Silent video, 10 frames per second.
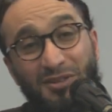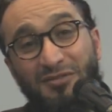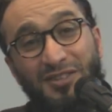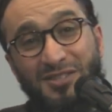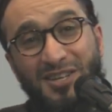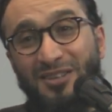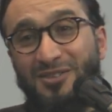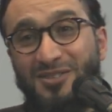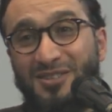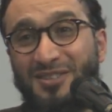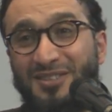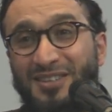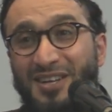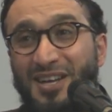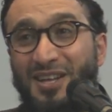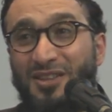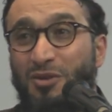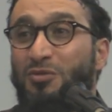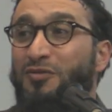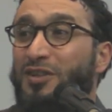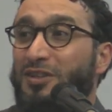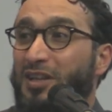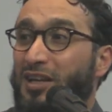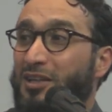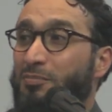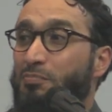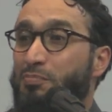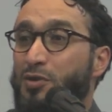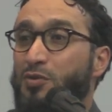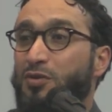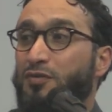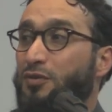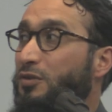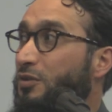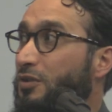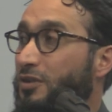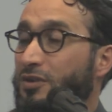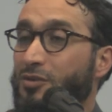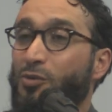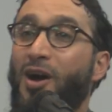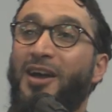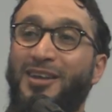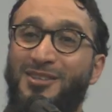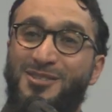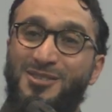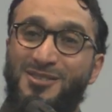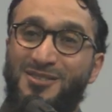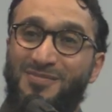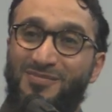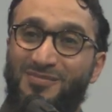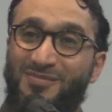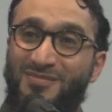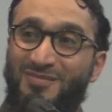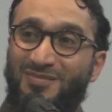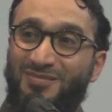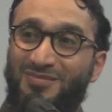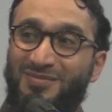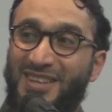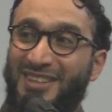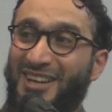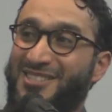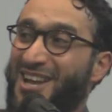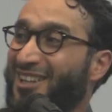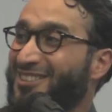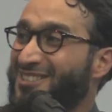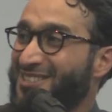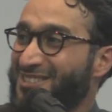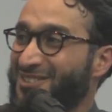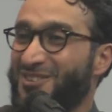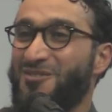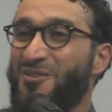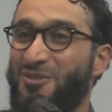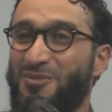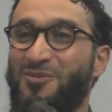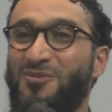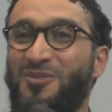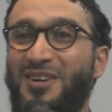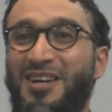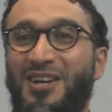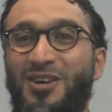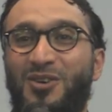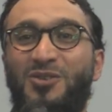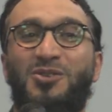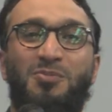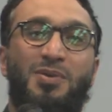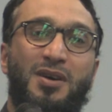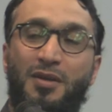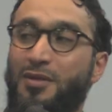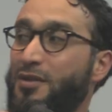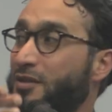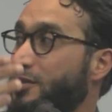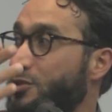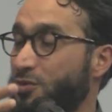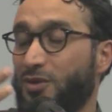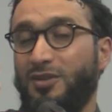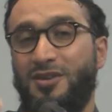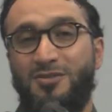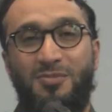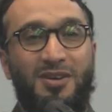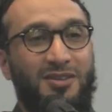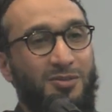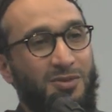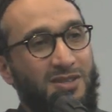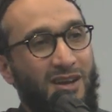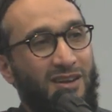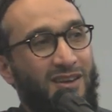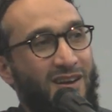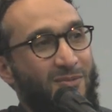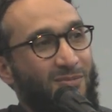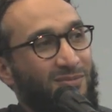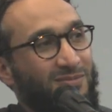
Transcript: They will not feel as challenges. They will feel like beautiful rides, like challenges you're going through on your path to Allah subhanahu wa ta'ala.